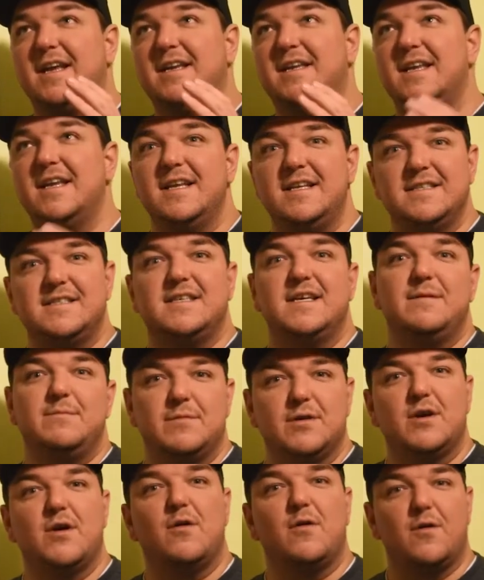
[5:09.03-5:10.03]
didn't seem
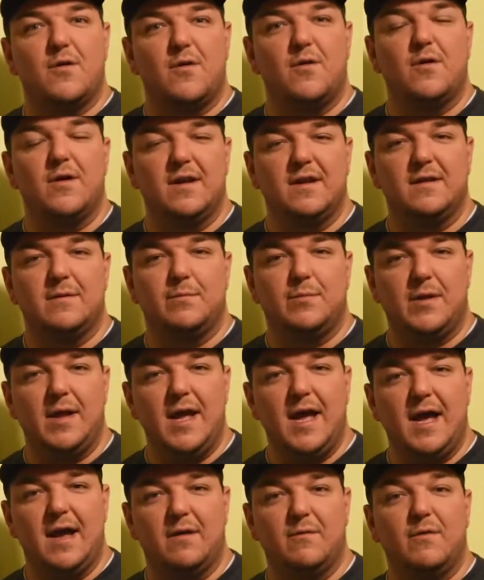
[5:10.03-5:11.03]
to go according to
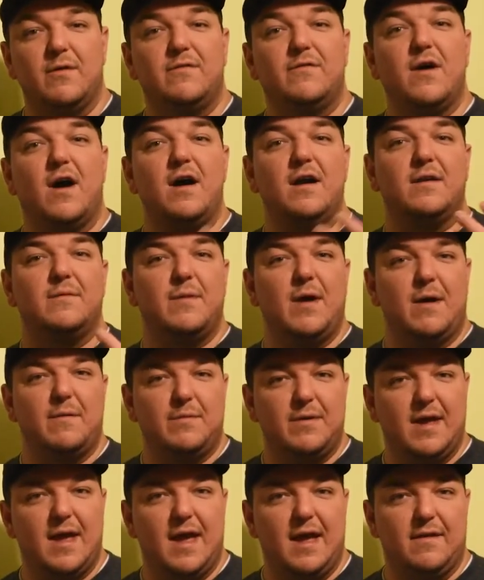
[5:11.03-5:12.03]
plan, we've talked about
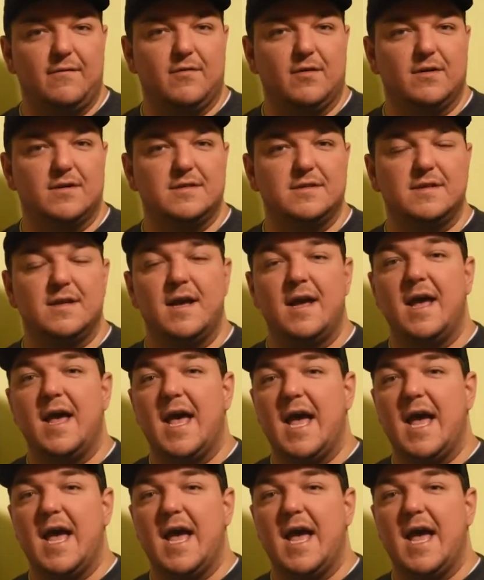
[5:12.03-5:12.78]
behaviors,